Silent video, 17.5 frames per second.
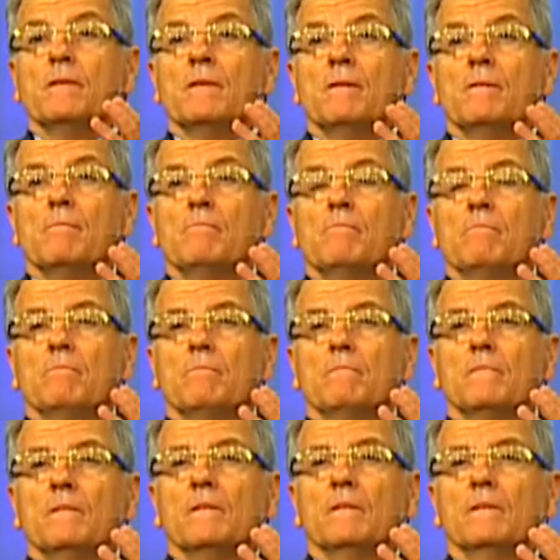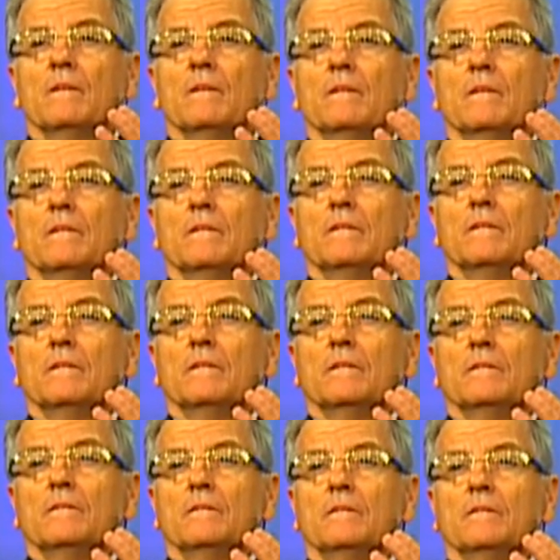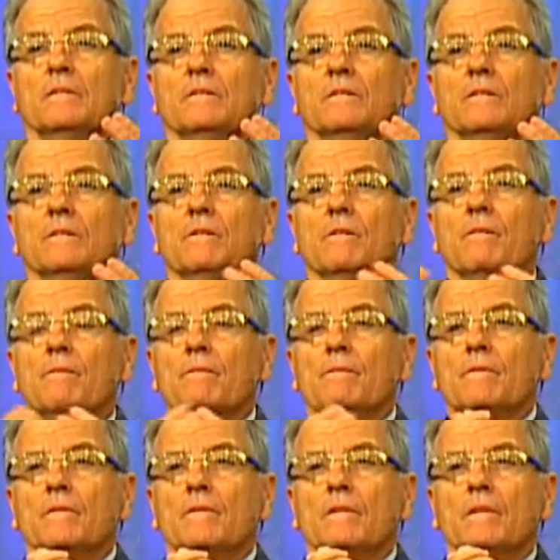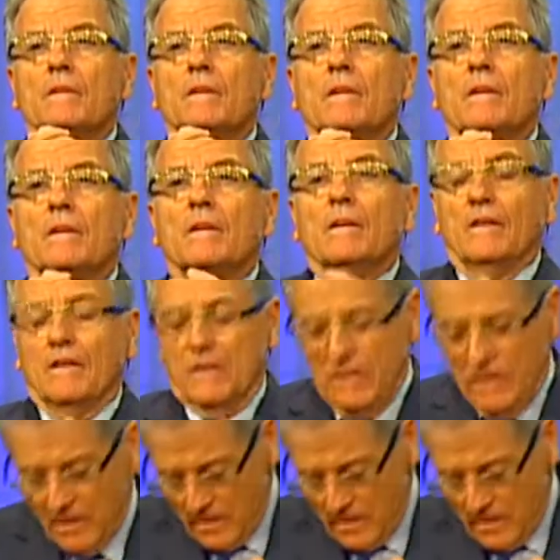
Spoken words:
[no speech]